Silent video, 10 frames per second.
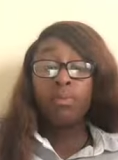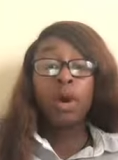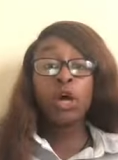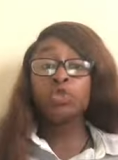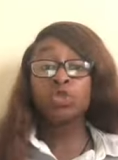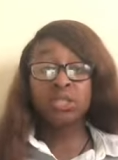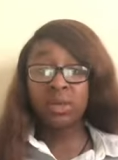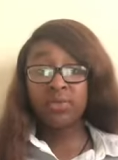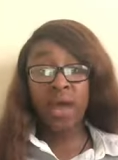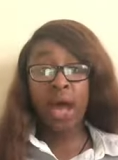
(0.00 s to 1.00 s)
hundreds
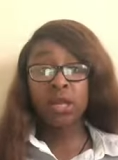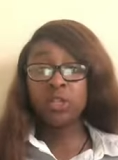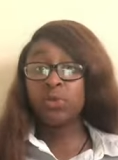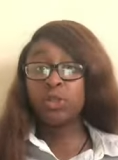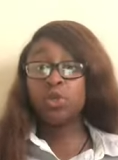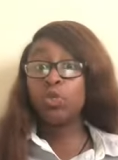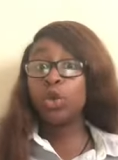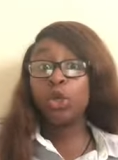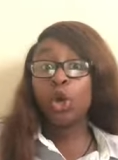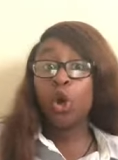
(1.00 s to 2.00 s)
of dollars, but you
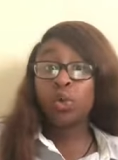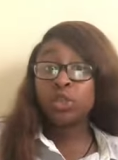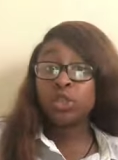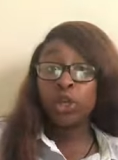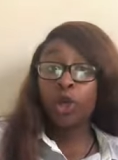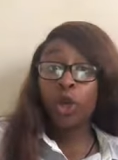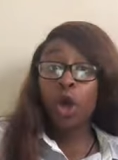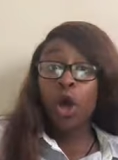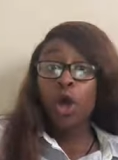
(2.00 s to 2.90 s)
wouldn't go into your